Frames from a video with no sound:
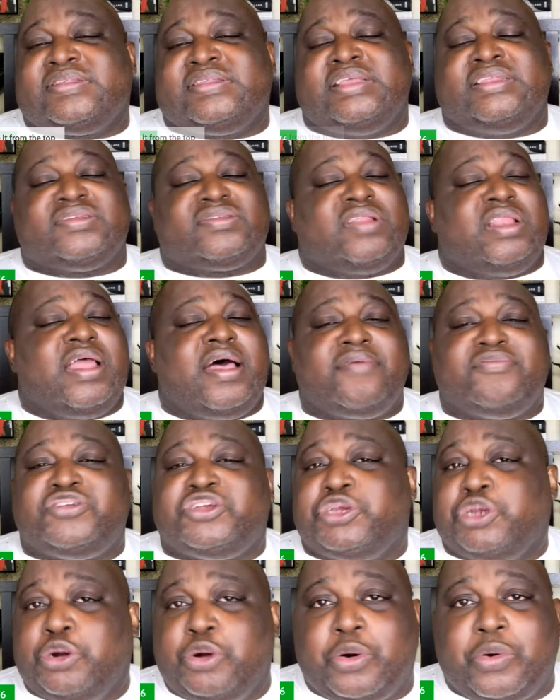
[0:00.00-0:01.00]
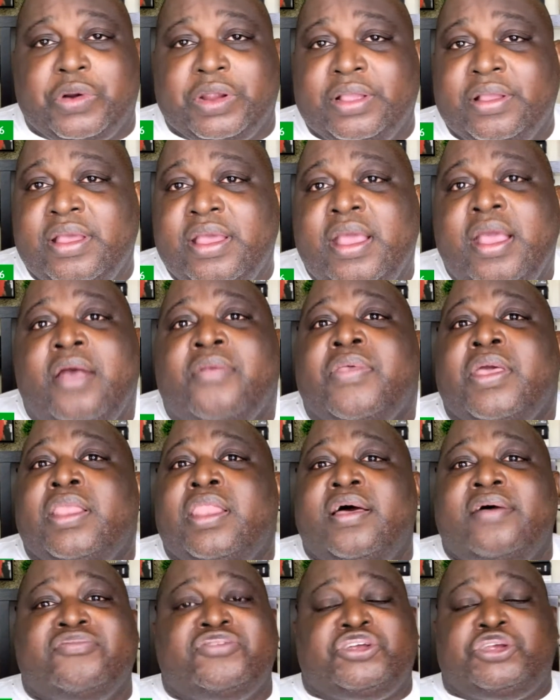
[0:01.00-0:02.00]
They just love jewelry. They
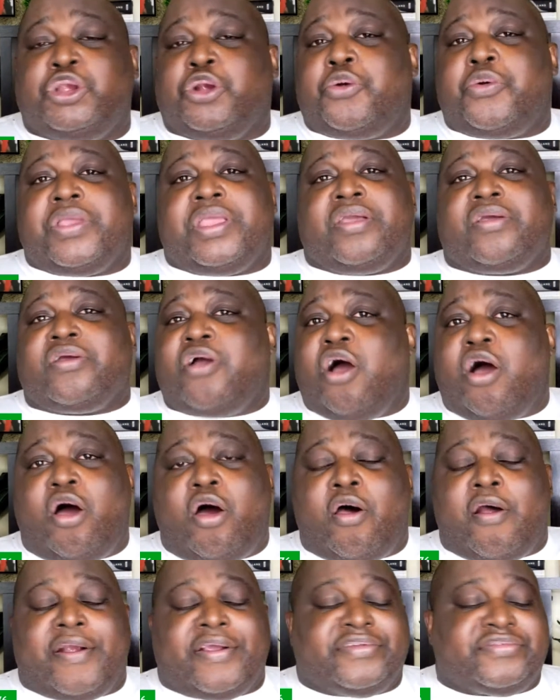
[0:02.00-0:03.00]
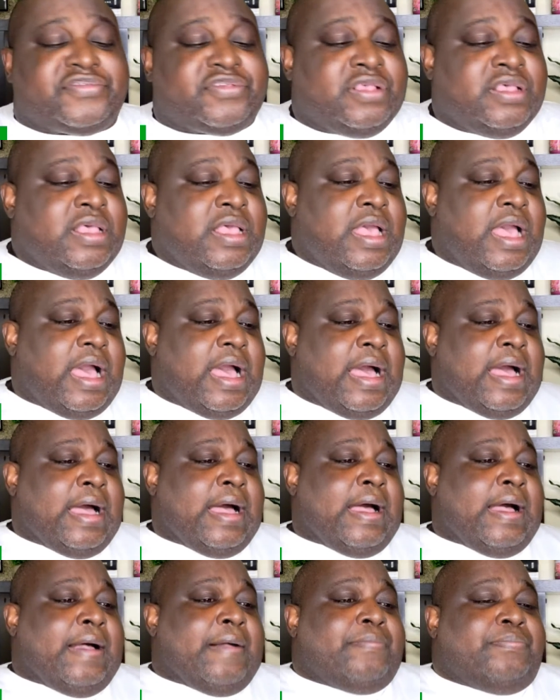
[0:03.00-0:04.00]
love jewelry and cars.
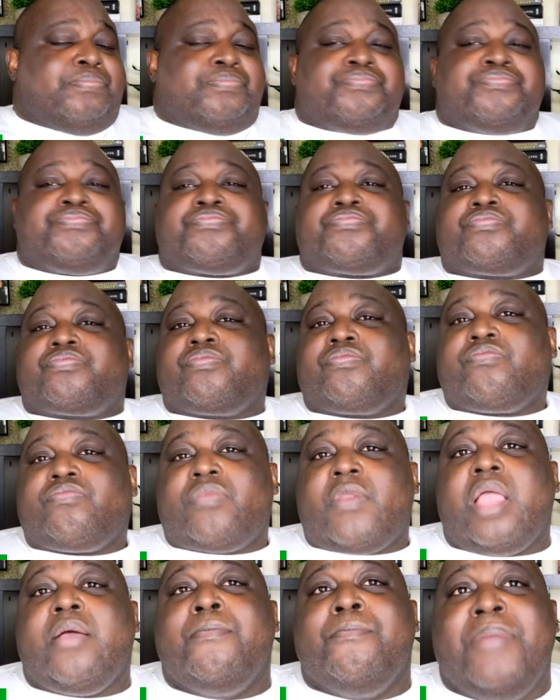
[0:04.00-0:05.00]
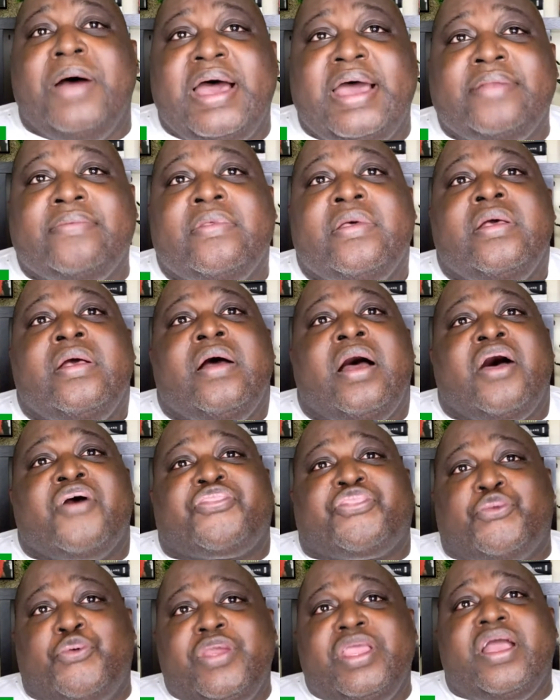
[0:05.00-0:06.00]
But a
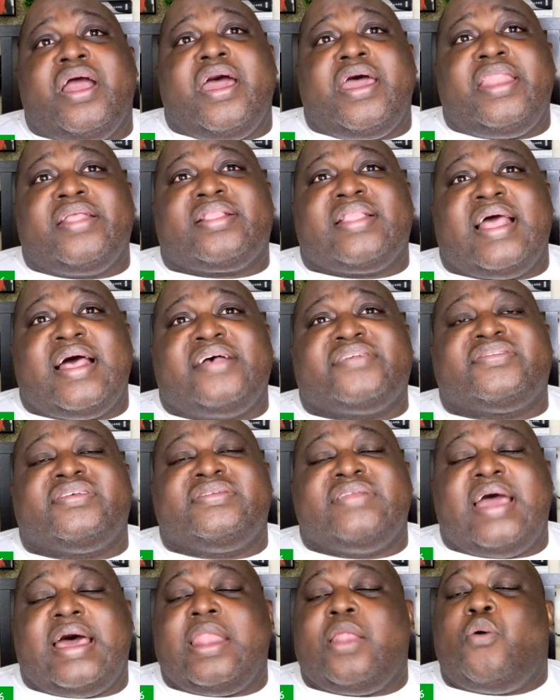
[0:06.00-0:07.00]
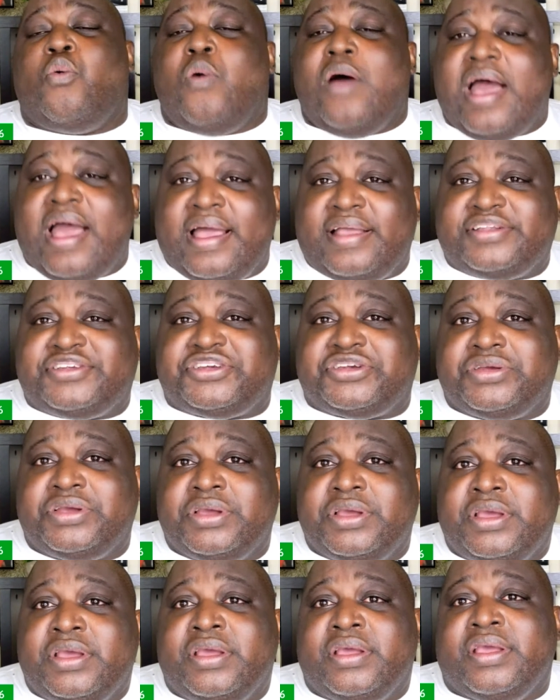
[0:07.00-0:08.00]
$300,000 watch
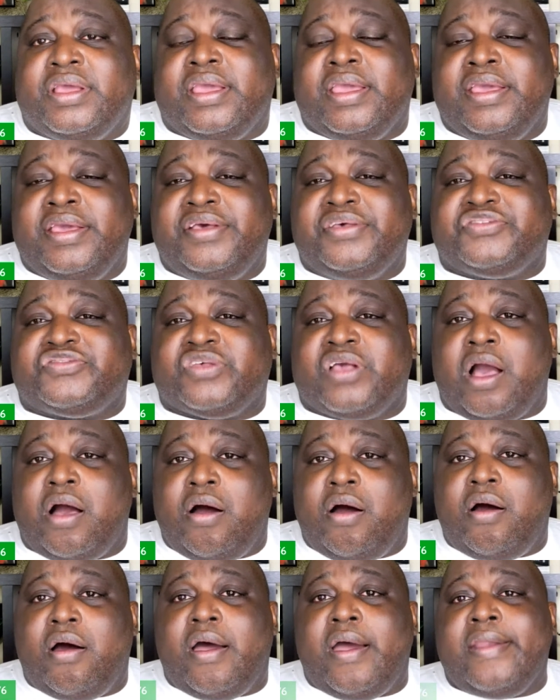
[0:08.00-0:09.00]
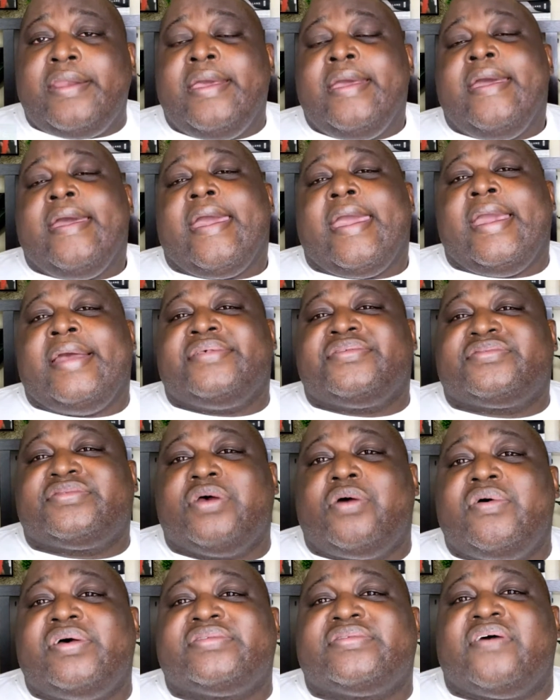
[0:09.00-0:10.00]
is gone, and
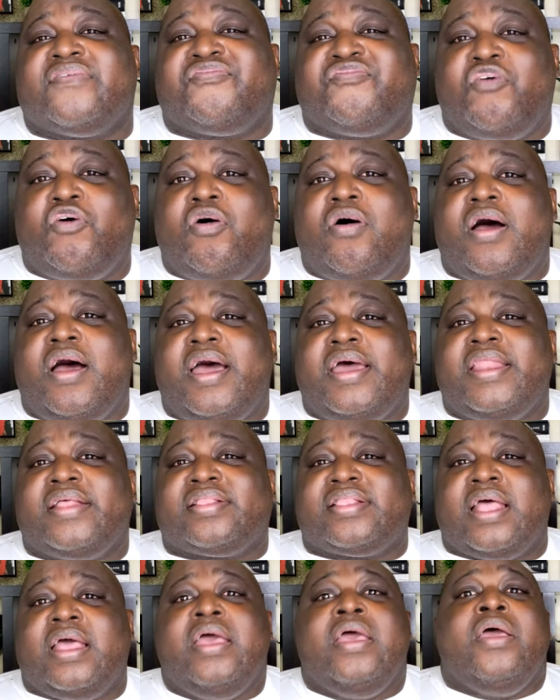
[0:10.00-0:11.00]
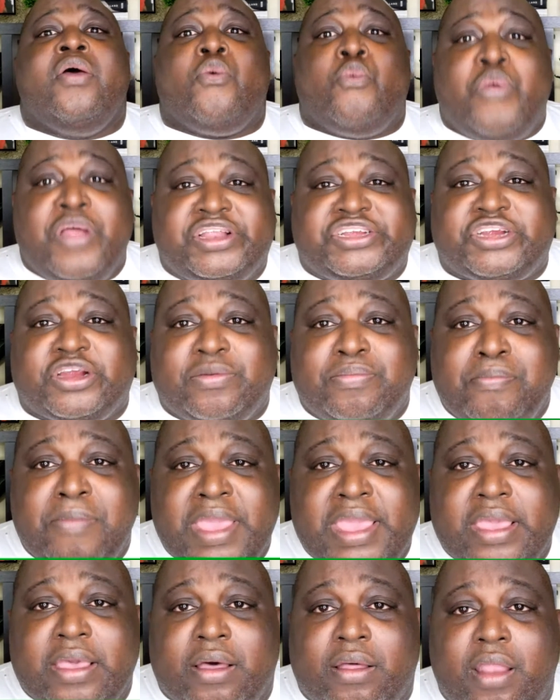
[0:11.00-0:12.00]
so is a $400,000. Richard
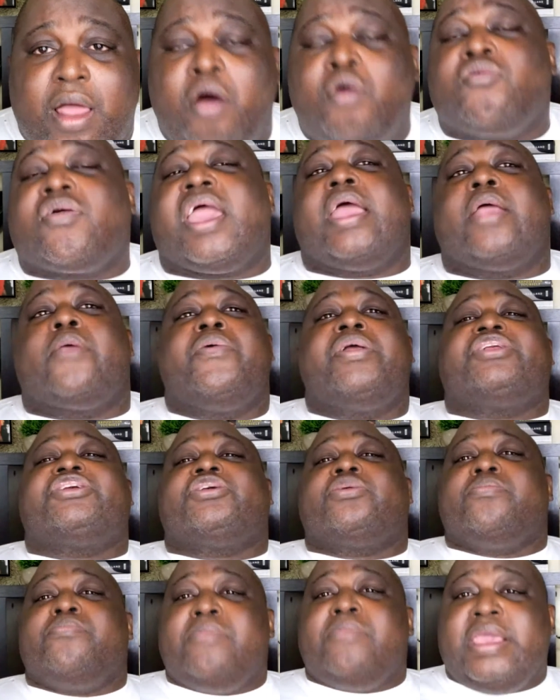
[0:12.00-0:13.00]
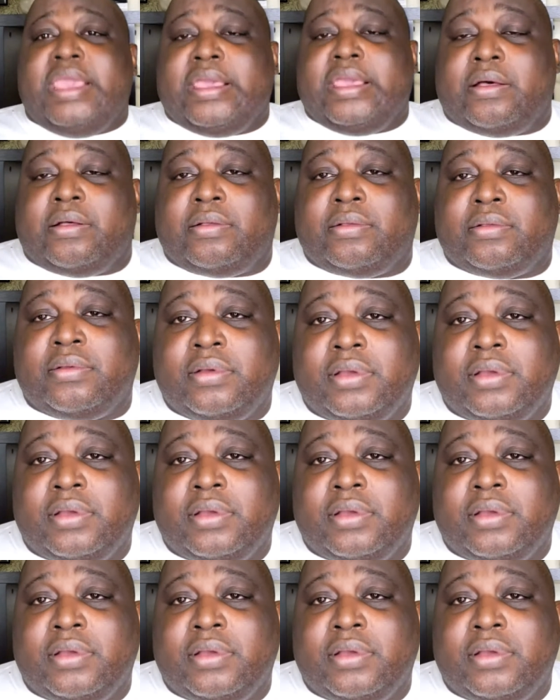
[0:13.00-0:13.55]
Mill. Okay, Richard Mill.